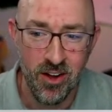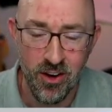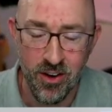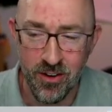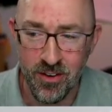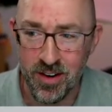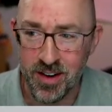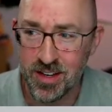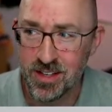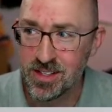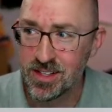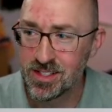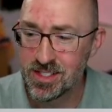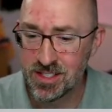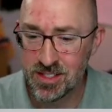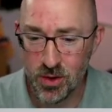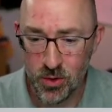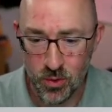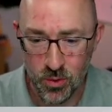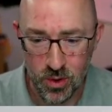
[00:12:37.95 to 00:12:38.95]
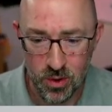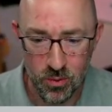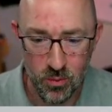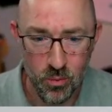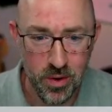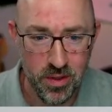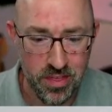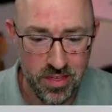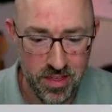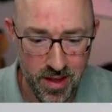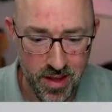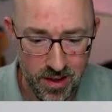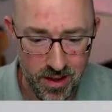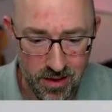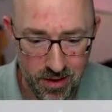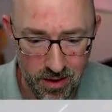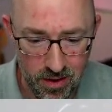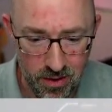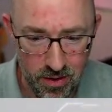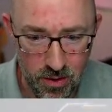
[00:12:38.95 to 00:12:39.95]
All right. So with
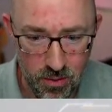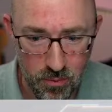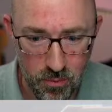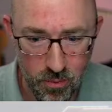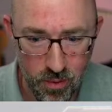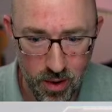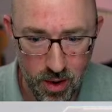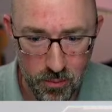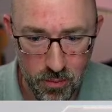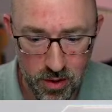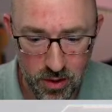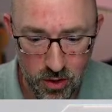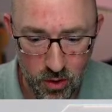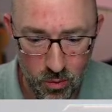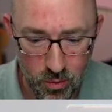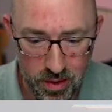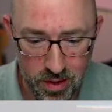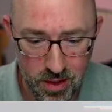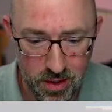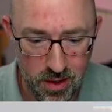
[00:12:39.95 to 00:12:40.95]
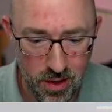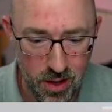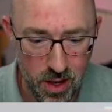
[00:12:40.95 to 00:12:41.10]
that, I'm going to go in.